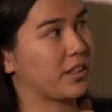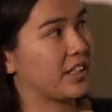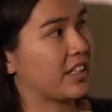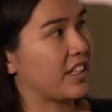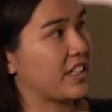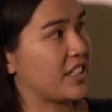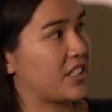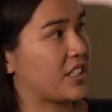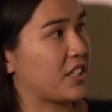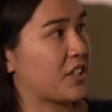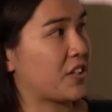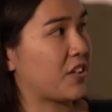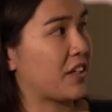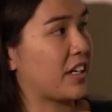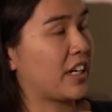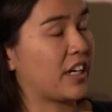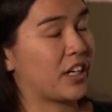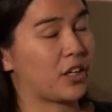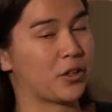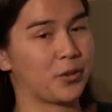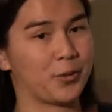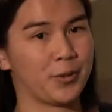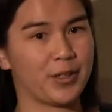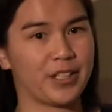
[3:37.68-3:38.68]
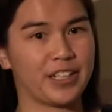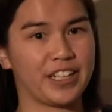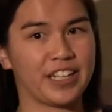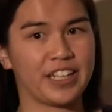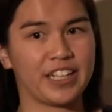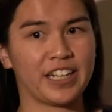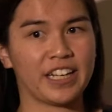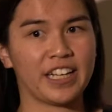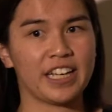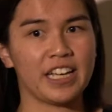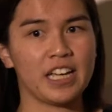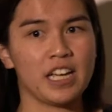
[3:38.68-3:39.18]
really considering on
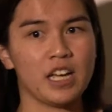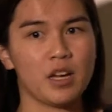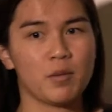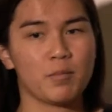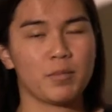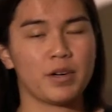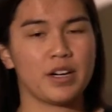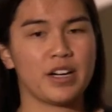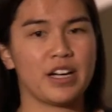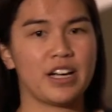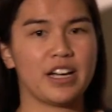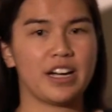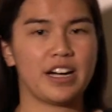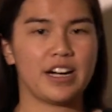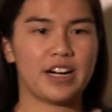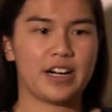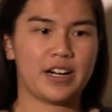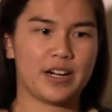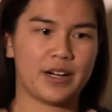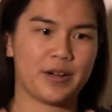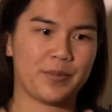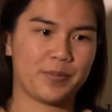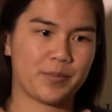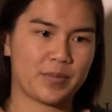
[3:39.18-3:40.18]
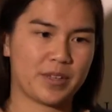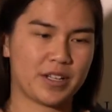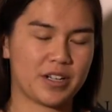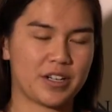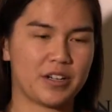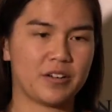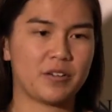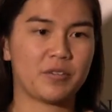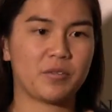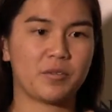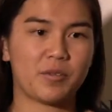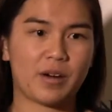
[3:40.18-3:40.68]
quitting. But um, you
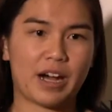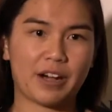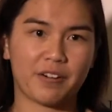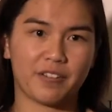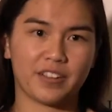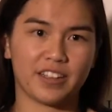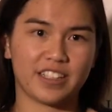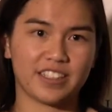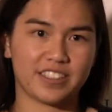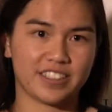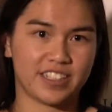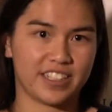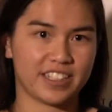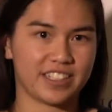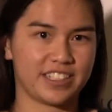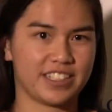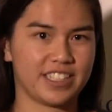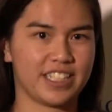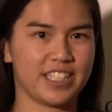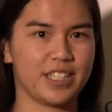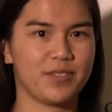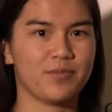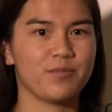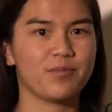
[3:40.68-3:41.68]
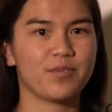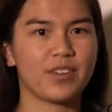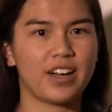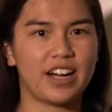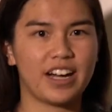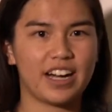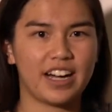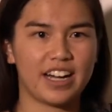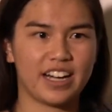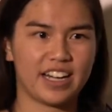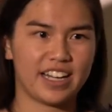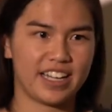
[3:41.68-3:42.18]
know, I really dug deep.
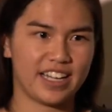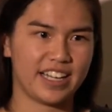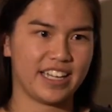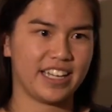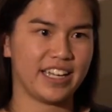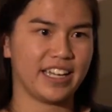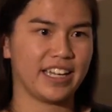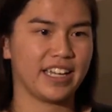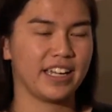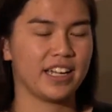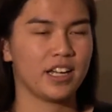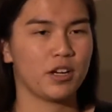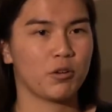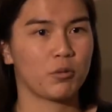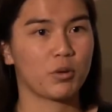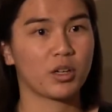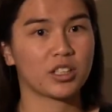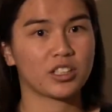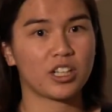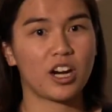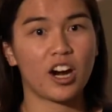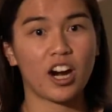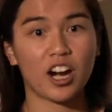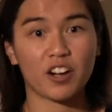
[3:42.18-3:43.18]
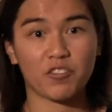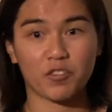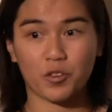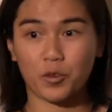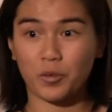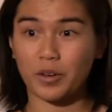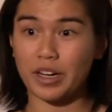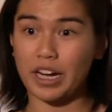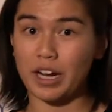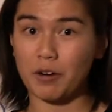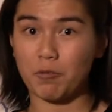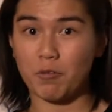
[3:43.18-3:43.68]
I worked hard for
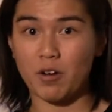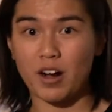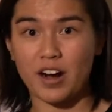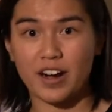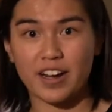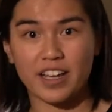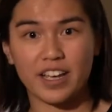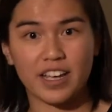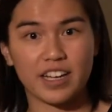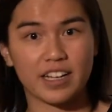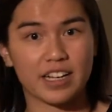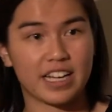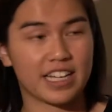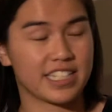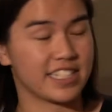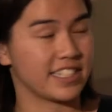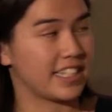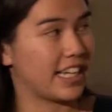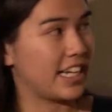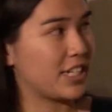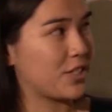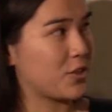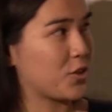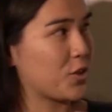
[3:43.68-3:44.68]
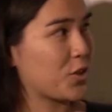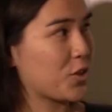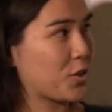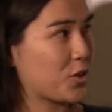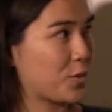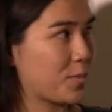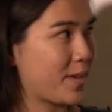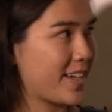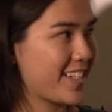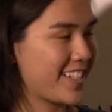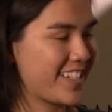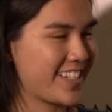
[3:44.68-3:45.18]
what I wanted. I stayed true
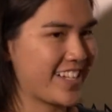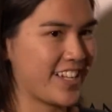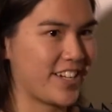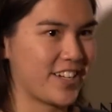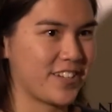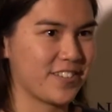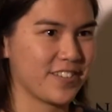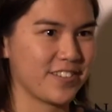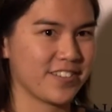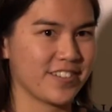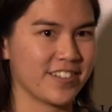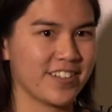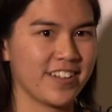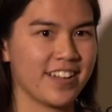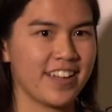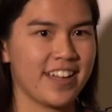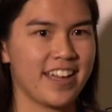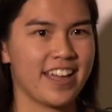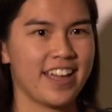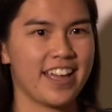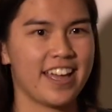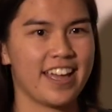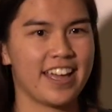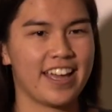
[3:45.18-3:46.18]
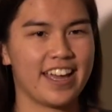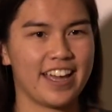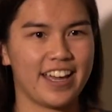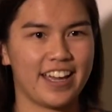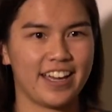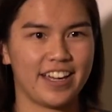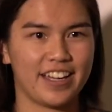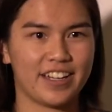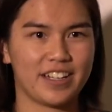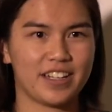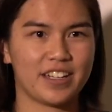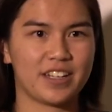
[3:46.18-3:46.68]
to myself,
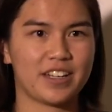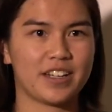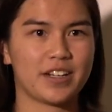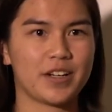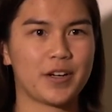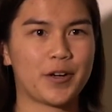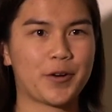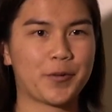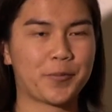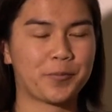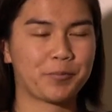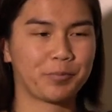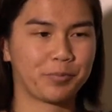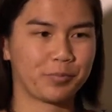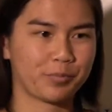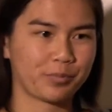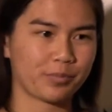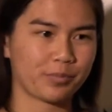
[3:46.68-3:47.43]
and you know,